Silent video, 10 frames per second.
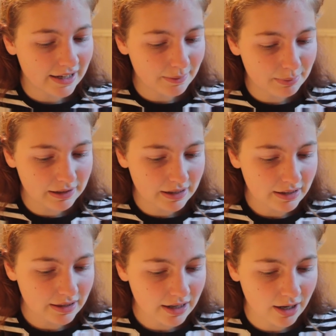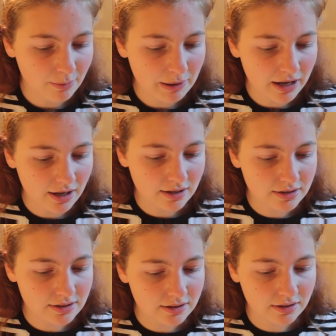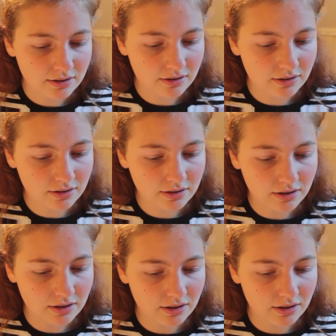Apply the eye pads on